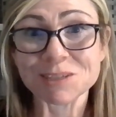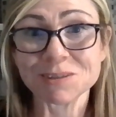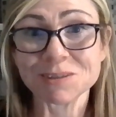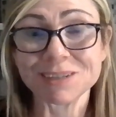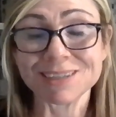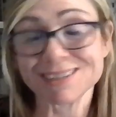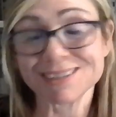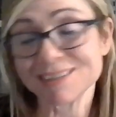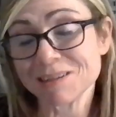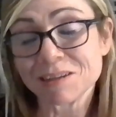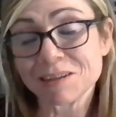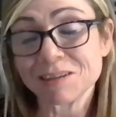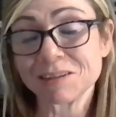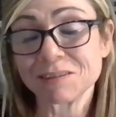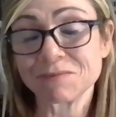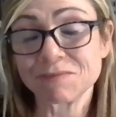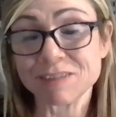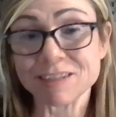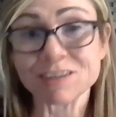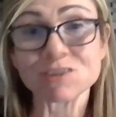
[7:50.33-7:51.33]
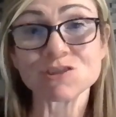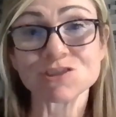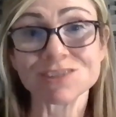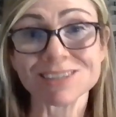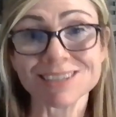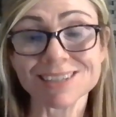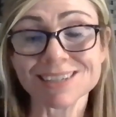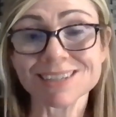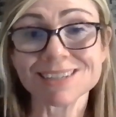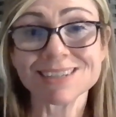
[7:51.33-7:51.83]
is a physician's
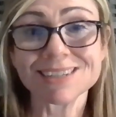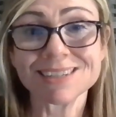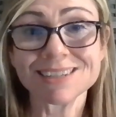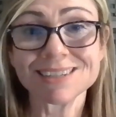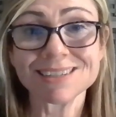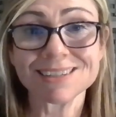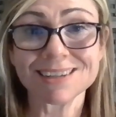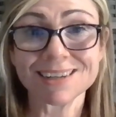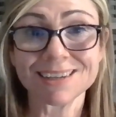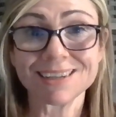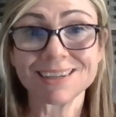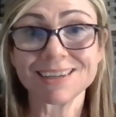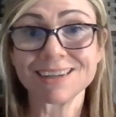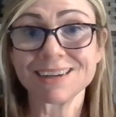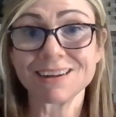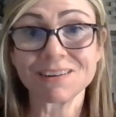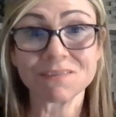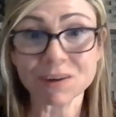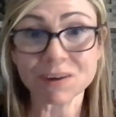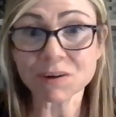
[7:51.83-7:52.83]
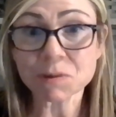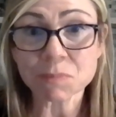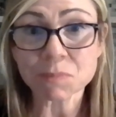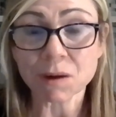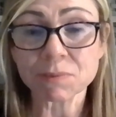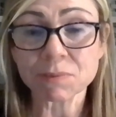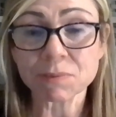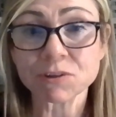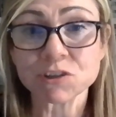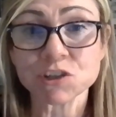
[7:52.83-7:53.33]
assistant at a very
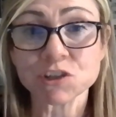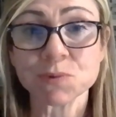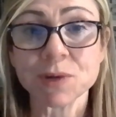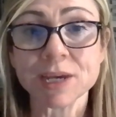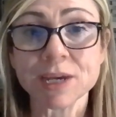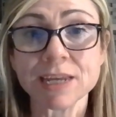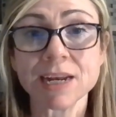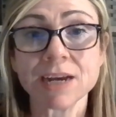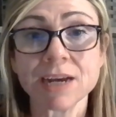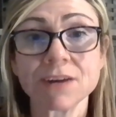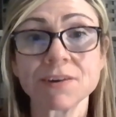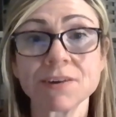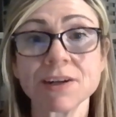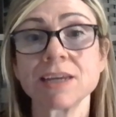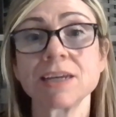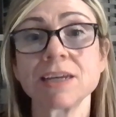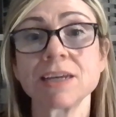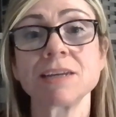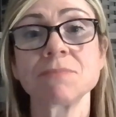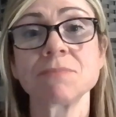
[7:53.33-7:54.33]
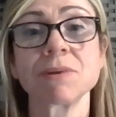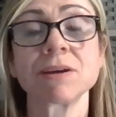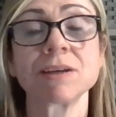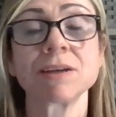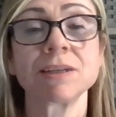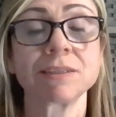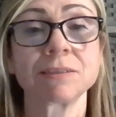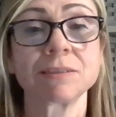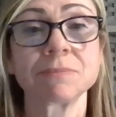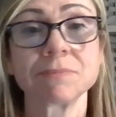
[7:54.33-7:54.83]
popular GYN area
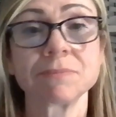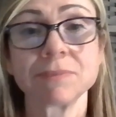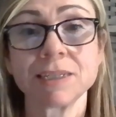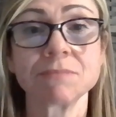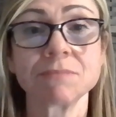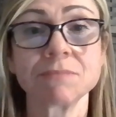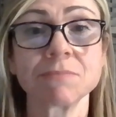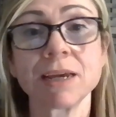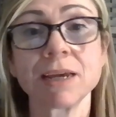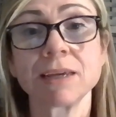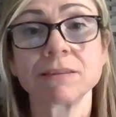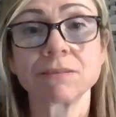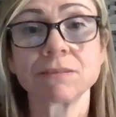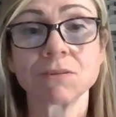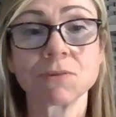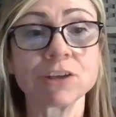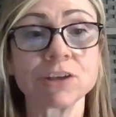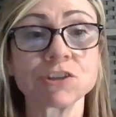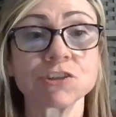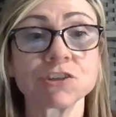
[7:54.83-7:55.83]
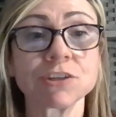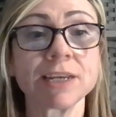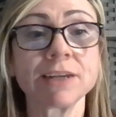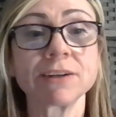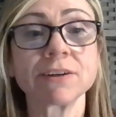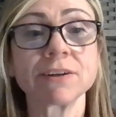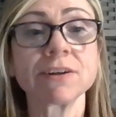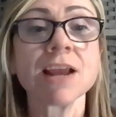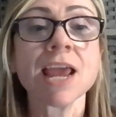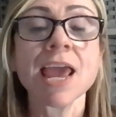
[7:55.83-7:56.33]
in my location
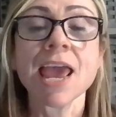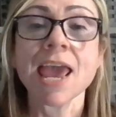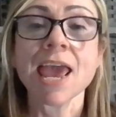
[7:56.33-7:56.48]
here.